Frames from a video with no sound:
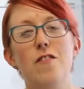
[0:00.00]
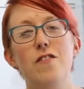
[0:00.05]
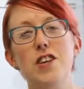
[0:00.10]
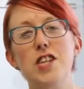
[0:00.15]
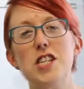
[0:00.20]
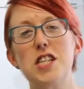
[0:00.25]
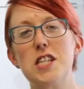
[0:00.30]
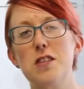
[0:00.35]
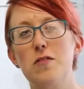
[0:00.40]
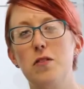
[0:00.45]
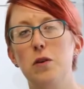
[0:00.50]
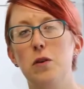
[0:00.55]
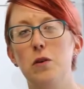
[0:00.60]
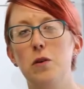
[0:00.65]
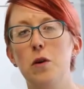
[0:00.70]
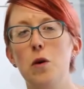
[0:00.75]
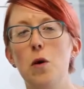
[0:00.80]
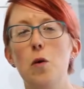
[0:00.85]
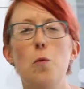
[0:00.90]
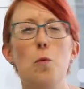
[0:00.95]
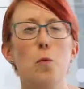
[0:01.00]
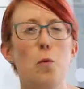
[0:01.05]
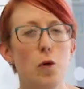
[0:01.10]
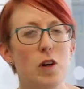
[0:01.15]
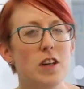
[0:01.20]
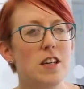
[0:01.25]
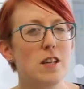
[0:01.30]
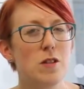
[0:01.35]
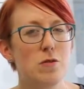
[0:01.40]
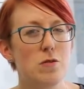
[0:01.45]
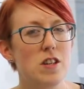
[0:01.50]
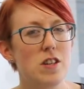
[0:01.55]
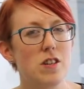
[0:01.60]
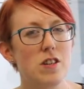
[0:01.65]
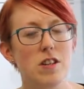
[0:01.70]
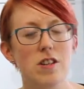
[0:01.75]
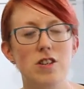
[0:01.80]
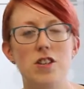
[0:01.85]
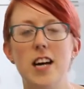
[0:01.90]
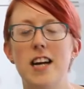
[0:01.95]
First of all, what is
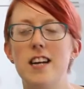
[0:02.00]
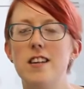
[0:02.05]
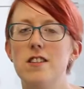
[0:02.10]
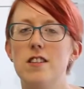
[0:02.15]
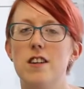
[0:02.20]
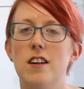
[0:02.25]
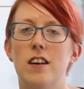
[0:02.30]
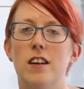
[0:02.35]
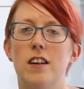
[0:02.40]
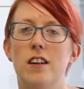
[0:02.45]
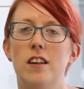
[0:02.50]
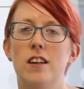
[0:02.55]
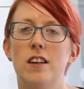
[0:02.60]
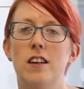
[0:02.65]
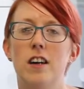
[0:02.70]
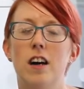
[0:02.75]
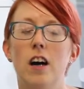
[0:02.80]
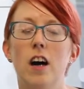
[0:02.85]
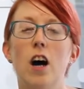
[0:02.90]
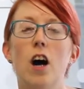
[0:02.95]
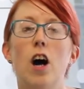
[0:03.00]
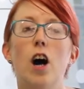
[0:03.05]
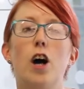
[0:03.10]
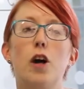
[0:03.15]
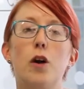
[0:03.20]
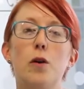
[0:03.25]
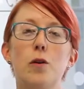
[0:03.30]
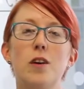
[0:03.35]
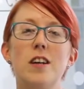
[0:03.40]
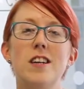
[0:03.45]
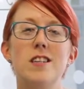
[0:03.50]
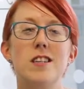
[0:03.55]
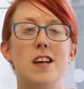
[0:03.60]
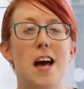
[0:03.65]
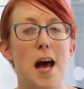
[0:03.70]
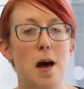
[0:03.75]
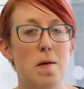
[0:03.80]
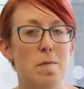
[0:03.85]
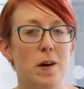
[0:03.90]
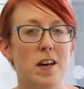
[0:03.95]
research data? According
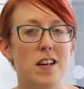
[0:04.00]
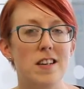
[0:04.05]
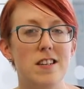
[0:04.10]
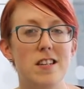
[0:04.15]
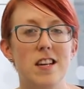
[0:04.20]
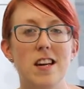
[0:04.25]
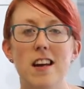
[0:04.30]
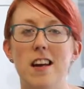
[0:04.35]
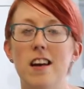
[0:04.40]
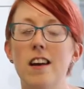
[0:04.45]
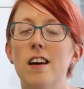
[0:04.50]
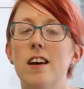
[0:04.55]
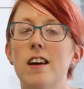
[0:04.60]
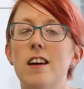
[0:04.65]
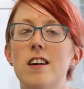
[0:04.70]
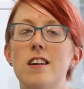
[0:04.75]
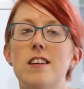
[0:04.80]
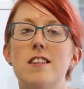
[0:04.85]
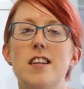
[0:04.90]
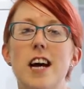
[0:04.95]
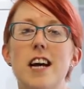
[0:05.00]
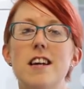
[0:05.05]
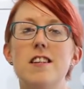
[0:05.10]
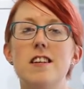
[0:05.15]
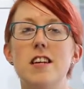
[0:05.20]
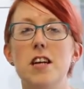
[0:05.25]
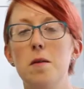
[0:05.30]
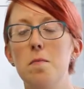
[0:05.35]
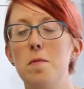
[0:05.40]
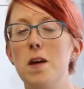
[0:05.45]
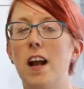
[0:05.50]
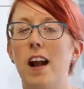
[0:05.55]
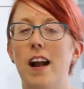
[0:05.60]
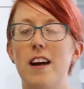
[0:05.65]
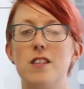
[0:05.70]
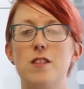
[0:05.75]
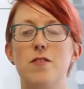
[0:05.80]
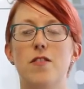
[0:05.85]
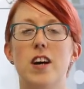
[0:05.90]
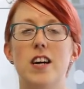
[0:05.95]
to MIT, data can be
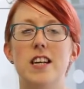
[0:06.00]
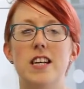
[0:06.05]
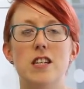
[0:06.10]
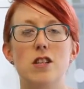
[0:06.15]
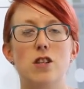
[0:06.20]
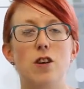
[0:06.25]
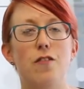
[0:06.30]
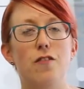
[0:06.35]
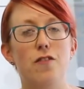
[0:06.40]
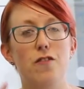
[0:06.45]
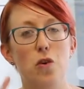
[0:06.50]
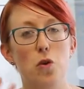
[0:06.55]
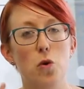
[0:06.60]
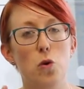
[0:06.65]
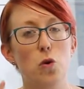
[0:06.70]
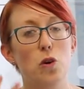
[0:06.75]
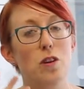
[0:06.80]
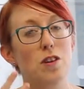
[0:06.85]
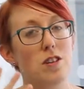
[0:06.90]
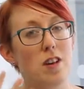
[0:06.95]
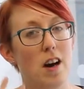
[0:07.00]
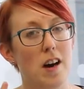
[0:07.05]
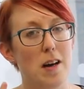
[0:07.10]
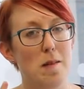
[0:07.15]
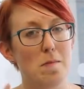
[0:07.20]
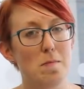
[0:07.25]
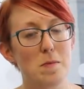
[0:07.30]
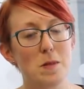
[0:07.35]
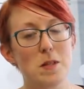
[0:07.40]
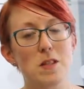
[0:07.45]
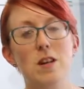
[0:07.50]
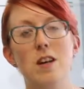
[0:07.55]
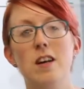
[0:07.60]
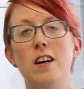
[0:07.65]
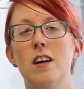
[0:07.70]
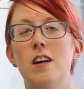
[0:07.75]
classified into four types.